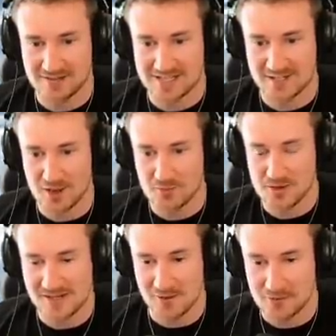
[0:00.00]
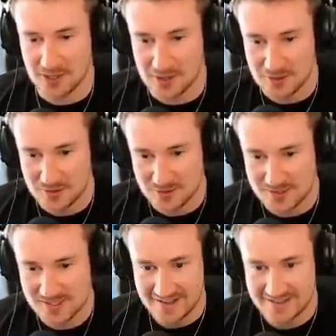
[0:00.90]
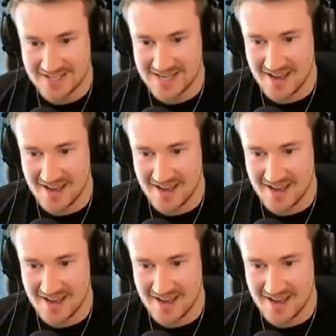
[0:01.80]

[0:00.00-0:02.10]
Let's hope we don't lose the